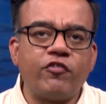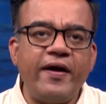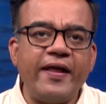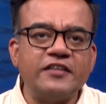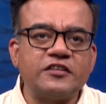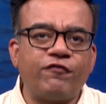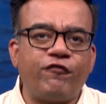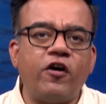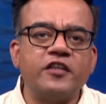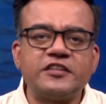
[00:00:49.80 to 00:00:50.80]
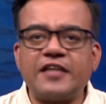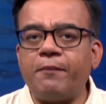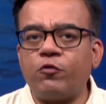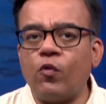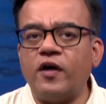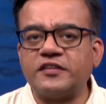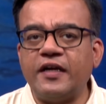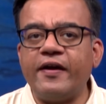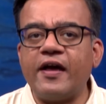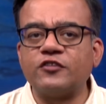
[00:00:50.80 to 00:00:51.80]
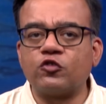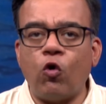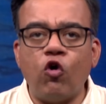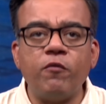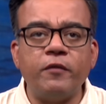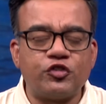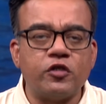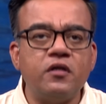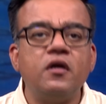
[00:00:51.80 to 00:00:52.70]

training is the first step towards India's own mission,